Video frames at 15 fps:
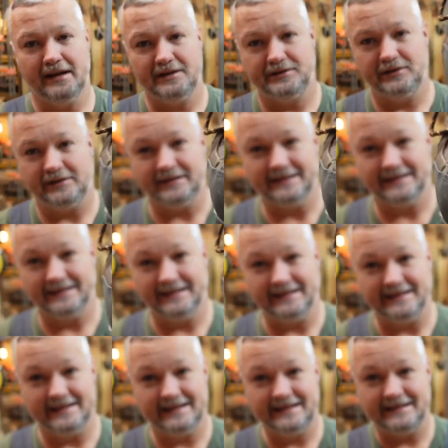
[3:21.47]
And as you can
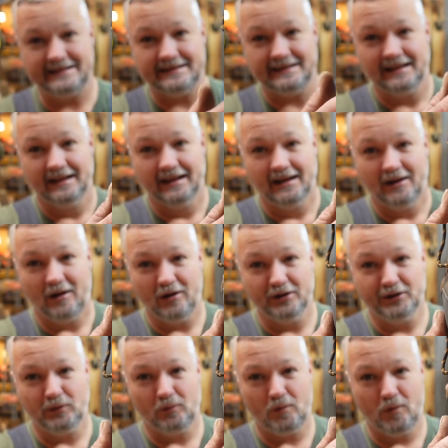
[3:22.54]
see, these are a
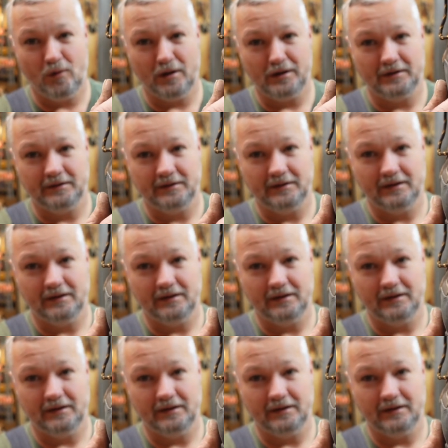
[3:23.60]
little worn